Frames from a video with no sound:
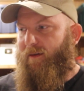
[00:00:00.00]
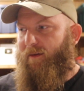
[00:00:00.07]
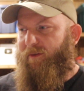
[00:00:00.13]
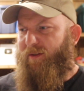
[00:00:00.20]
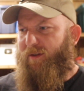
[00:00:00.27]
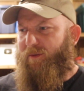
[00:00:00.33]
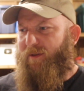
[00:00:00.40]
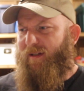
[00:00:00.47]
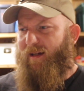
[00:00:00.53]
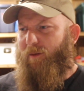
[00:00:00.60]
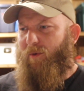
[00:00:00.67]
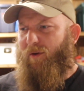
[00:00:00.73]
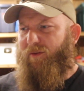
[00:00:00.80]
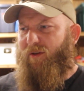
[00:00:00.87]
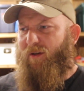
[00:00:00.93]
So tonight
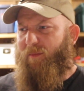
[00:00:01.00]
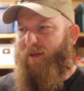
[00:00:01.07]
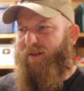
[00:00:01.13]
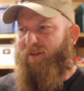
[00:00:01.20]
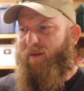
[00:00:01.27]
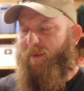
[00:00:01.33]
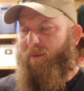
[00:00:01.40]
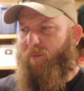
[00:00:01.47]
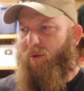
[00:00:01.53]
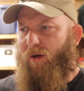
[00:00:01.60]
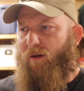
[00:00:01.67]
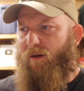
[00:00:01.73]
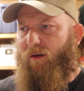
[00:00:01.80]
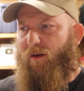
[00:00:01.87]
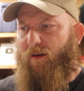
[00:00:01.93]
we're going to talk about something
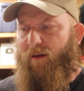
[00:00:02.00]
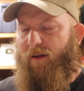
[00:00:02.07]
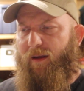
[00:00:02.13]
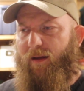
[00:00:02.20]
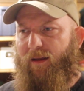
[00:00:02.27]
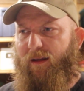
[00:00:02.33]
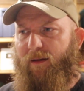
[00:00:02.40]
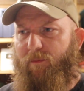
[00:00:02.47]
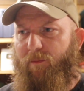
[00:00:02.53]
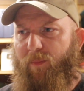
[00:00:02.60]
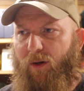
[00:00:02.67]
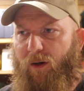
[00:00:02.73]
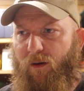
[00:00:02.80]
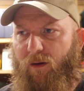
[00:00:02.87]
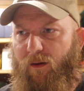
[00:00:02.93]
brought on in
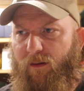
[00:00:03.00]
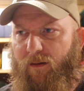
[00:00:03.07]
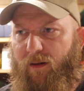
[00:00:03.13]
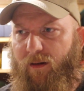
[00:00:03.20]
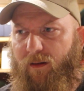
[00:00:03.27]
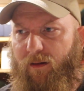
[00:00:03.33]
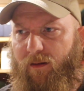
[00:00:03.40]
part